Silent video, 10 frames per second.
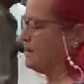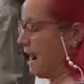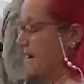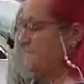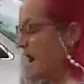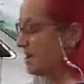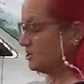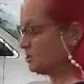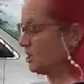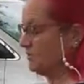But I
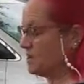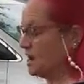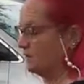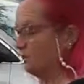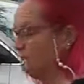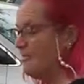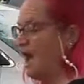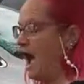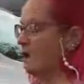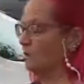perish here with hunger.
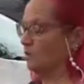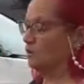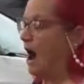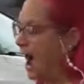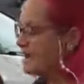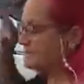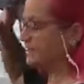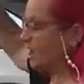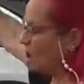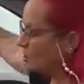I will arise
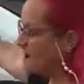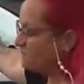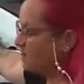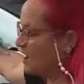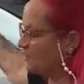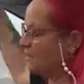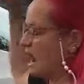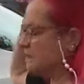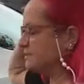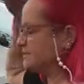and go to my father,
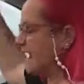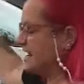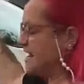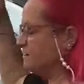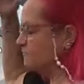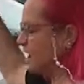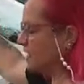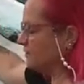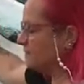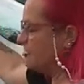and I will say to him,
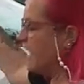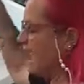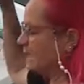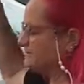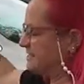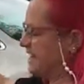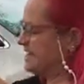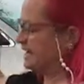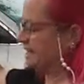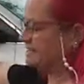Father, I
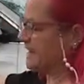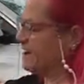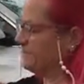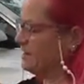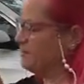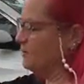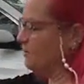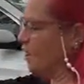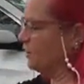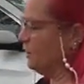sinned against heaven and
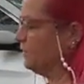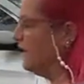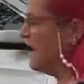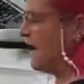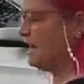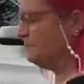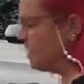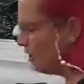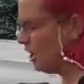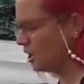before you, and
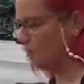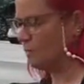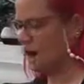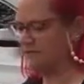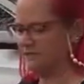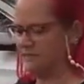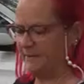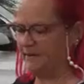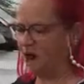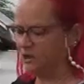I'm no longer worthy
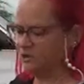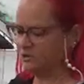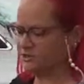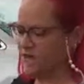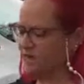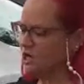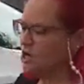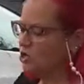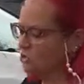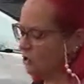to be called your son.
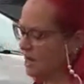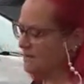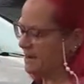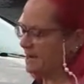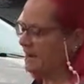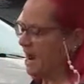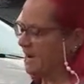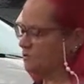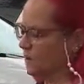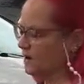Treat me
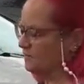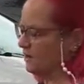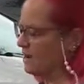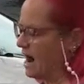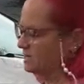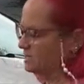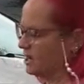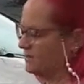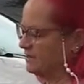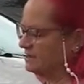as one of your hired
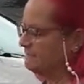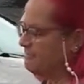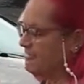servants.